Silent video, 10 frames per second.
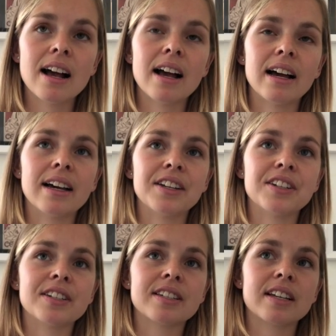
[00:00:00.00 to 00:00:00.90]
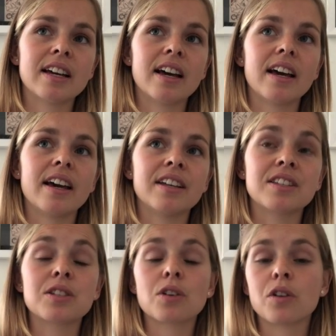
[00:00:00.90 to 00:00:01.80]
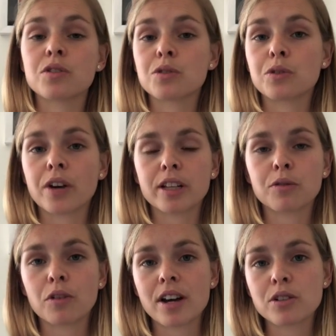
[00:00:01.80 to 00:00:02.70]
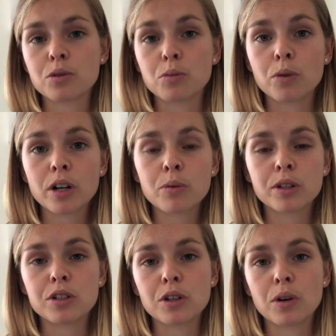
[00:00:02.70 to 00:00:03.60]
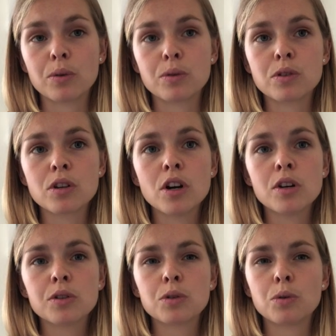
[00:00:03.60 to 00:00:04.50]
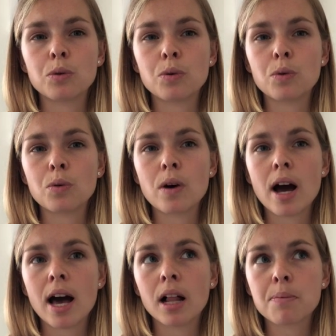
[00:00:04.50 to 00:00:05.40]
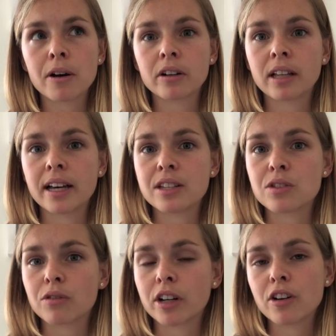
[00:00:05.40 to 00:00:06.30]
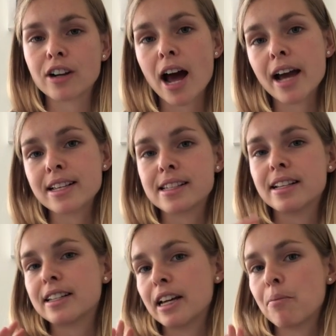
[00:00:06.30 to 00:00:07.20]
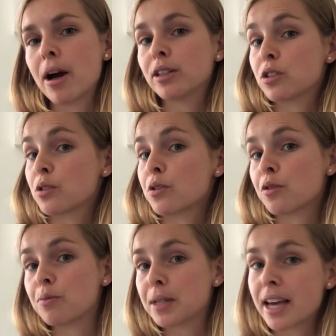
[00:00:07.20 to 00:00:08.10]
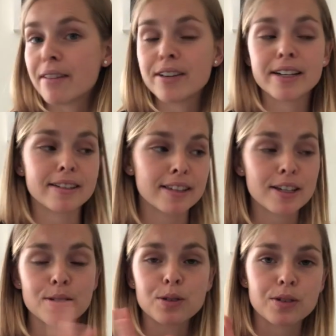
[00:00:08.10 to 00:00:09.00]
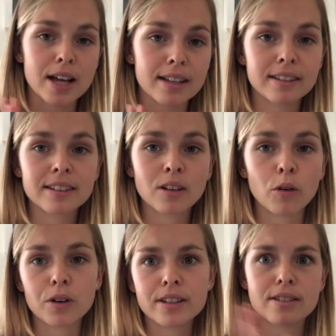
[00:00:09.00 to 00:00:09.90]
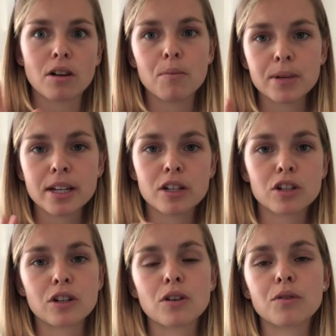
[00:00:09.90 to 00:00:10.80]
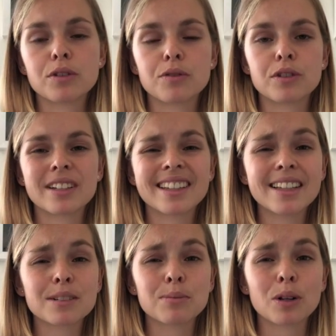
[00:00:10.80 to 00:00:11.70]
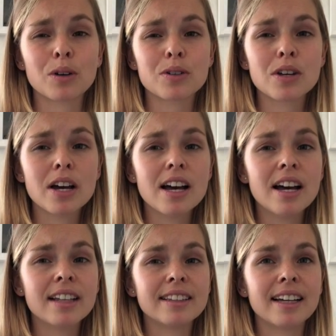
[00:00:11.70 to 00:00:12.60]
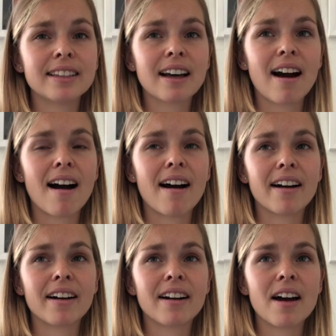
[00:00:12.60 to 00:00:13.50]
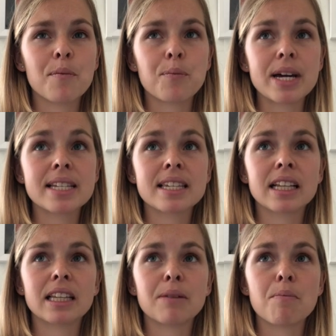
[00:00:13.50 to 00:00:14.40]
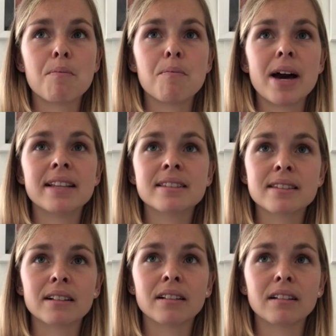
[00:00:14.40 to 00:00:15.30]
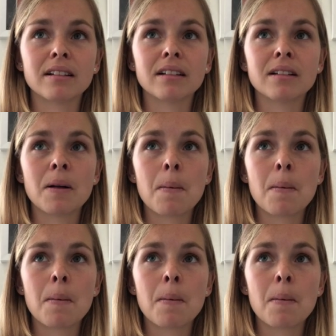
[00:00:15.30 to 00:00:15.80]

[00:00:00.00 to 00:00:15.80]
And it's also great for us to work with those to help our clients recognize that they might sort of be having this or that, or this combination of different clutter blocks that are basically mental